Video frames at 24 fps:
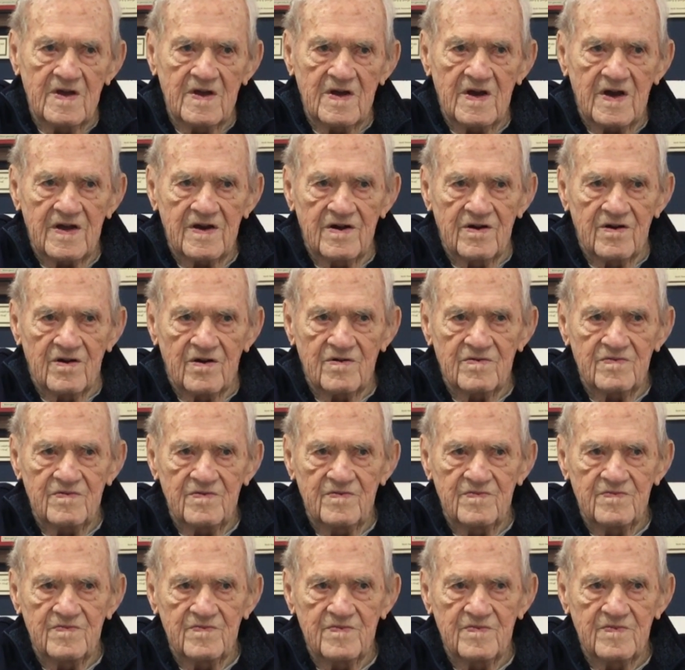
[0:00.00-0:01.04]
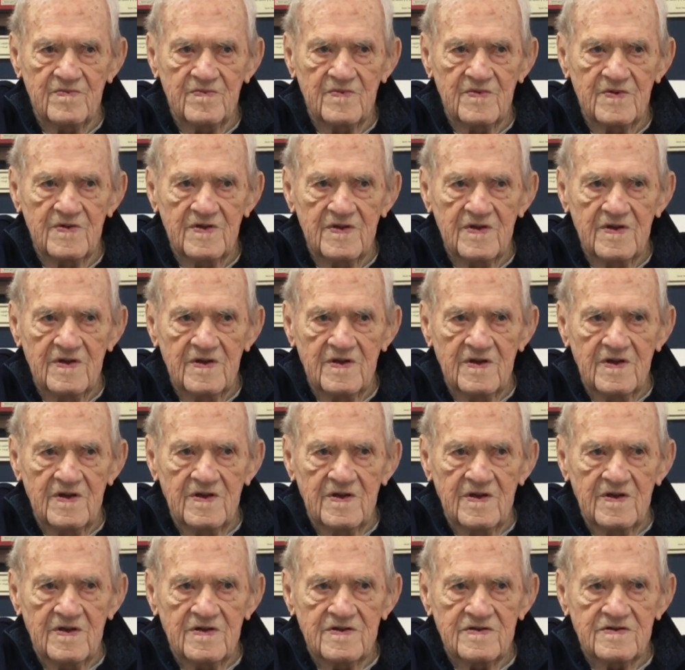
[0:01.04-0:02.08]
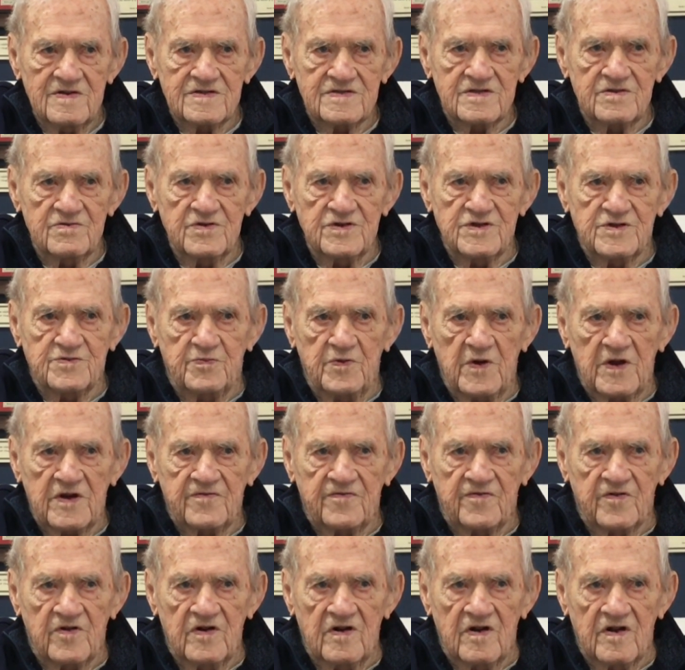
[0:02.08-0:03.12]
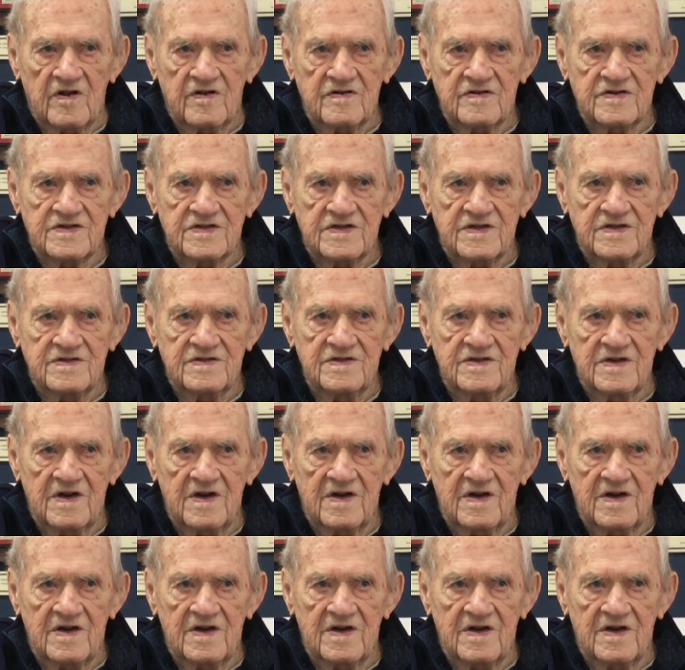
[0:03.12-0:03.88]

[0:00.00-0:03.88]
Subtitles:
I don't know, just a respect for others, and